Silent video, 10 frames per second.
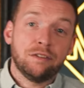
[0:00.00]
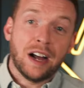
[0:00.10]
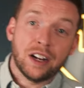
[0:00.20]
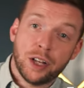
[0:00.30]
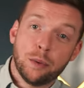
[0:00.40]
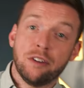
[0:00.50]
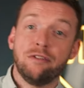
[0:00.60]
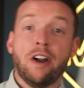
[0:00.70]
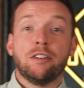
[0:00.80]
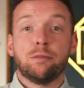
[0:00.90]
value
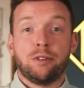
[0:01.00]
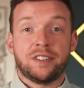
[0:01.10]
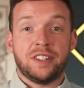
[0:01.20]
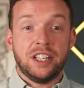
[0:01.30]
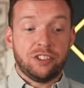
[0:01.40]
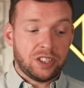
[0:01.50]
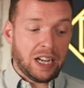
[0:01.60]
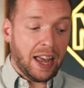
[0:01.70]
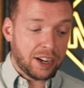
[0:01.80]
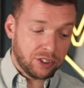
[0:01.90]
and very prestigious
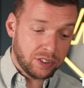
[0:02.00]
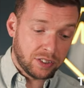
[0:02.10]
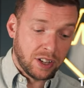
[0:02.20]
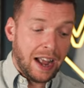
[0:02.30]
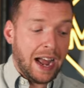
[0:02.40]
collections,